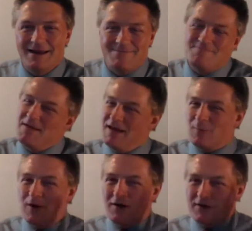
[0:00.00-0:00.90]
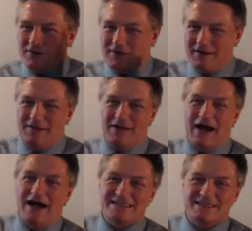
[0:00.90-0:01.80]
and well, the
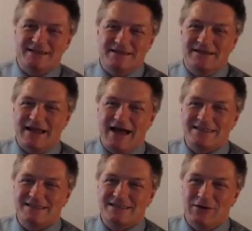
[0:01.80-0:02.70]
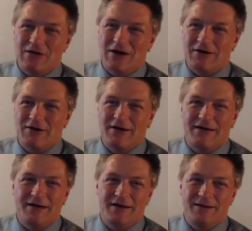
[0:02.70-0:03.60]
cost is no longer
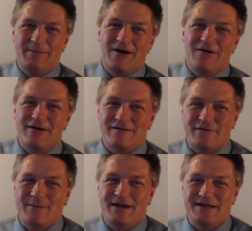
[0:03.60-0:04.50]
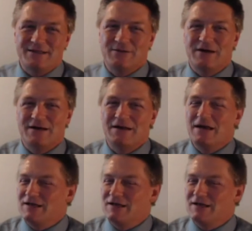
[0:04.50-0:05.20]
a barrier for me to